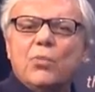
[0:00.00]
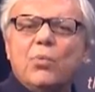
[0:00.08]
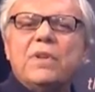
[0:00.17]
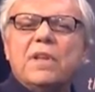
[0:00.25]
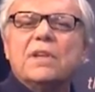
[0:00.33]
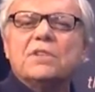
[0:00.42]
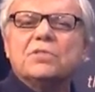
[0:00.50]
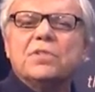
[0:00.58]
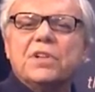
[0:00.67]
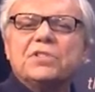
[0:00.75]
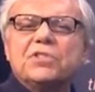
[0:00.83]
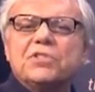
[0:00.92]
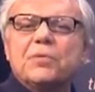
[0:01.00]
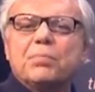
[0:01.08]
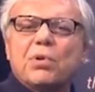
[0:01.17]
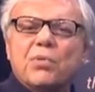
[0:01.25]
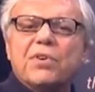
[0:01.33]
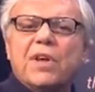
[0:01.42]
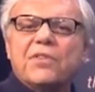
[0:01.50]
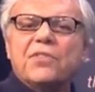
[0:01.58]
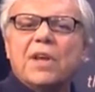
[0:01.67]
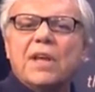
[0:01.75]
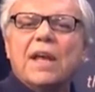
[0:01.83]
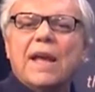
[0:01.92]
within the traditions of protest
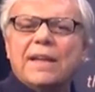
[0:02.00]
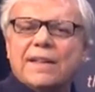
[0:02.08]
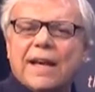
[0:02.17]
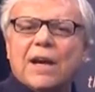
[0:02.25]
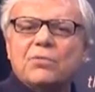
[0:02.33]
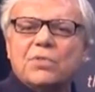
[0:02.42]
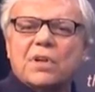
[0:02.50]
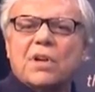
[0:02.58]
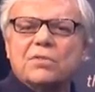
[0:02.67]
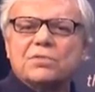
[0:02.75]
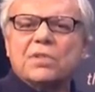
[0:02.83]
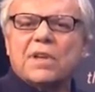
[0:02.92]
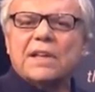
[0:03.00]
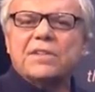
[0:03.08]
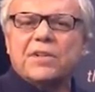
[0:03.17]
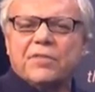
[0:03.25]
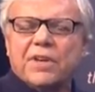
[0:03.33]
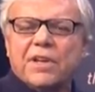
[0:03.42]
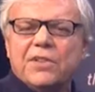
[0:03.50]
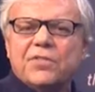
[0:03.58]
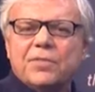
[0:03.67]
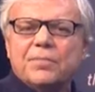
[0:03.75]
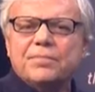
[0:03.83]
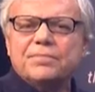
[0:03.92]
and countercultural
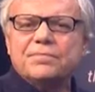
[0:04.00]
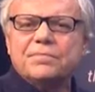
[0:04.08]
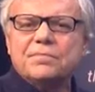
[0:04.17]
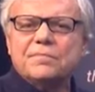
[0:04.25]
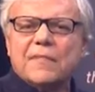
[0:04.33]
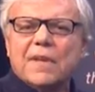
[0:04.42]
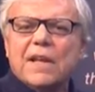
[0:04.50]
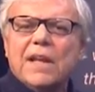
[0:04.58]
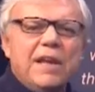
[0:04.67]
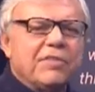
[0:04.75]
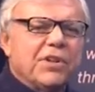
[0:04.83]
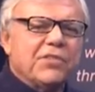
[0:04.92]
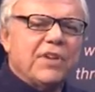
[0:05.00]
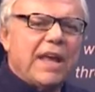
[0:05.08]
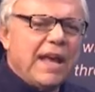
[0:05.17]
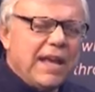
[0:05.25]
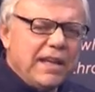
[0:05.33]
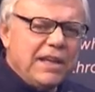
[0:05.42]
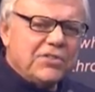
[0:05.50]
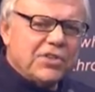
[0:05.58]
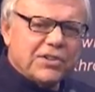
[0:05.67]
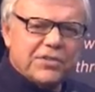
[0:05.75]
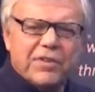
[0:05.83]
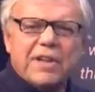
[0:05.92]
activities. If there's any
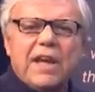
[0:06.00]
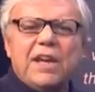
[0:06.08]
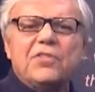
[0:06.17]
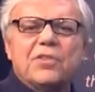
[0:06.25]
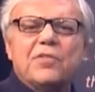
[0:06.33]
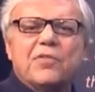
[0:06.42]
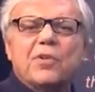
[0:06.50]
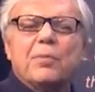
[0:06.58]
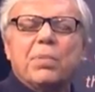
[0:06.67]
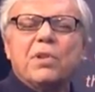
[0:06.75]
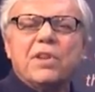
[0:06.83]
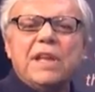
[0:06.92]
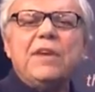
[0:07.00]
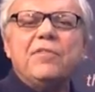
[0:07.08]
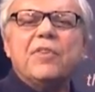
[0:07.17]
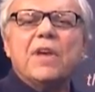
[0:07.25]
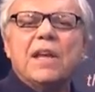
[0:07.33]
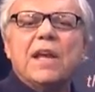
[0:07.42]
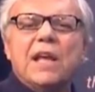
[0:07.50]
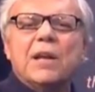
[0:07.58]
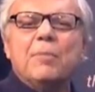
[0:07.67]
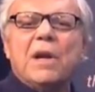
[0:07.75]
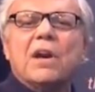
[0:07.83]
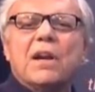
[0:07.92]
justification for a belief in
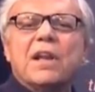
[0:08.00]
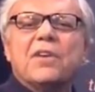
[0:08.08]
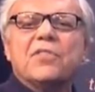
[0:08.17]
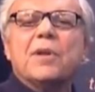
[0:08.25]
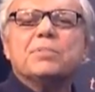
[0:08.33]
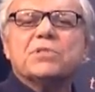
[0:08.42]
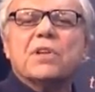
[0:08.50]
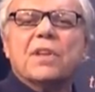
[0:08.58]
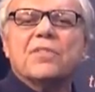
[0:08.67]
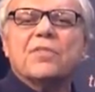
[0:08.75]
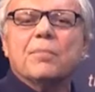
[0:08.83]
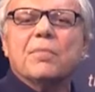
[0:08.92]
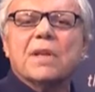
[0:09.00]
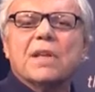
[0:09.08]
American exceptionalism,